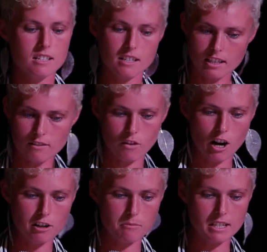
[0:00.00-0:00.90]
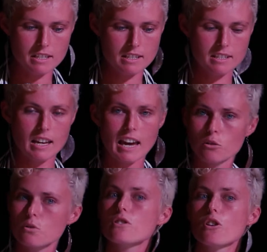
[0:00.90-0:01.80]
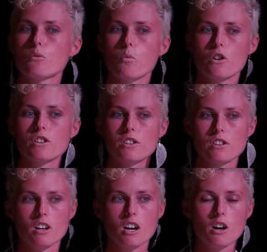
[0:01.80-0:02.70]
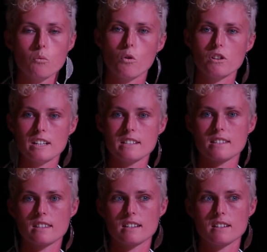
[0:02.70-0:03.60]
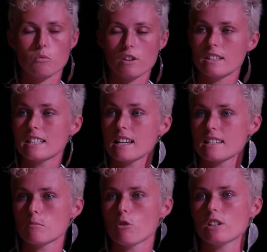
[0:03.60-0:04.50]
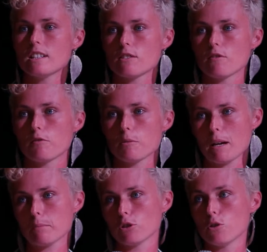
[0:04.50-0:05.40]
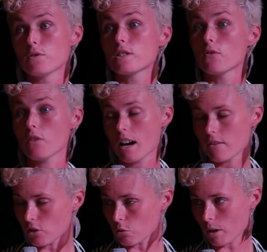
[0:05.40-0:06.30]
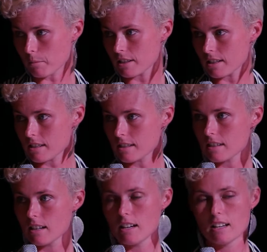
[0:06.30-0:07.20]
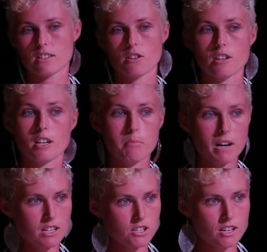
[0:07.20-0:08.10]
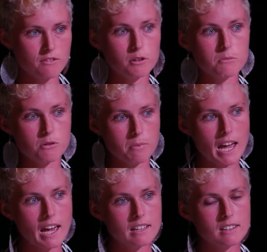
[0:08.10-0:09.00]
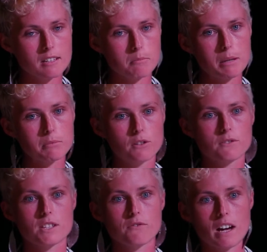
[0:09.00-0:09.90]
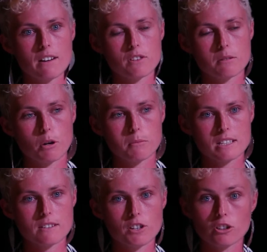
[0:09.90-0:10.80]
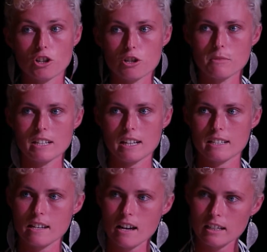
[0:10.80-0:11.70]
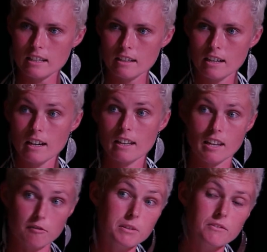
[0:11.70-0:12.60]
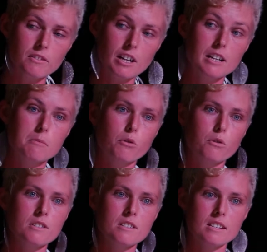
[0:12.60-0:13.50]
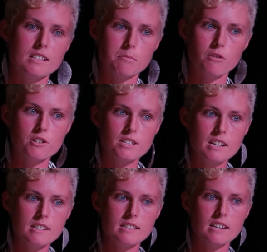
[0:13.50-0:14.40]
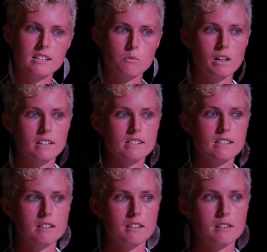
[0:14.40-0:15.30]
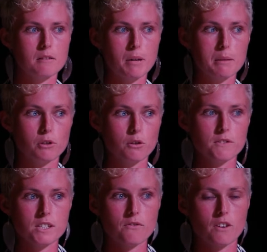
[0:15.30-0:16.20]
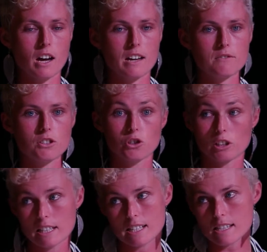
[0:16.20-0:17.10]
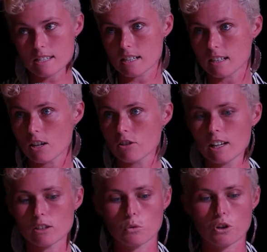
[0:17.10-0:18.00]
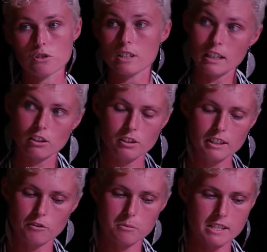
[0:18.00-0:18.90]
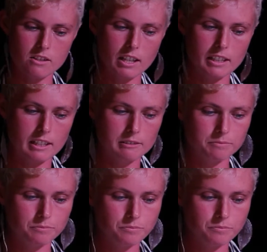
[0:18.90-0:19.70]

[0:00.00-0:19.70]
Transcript: to the environment, and also what are the testimonies of the people who've survived the weapons. So the Hibakusha from Japan, the people who've survived the bombings of Hiroshima and Nagasaki, they've been very important to this process, as well as the people who've survived nuclear testing around the world, including from Australia.